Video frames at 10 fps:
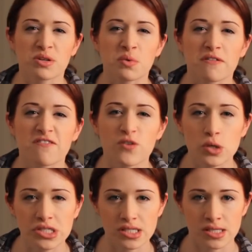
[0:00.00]
were
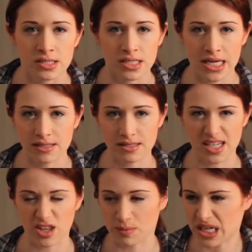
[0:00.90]
forced to dance
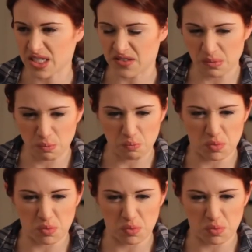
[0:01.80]
together because of some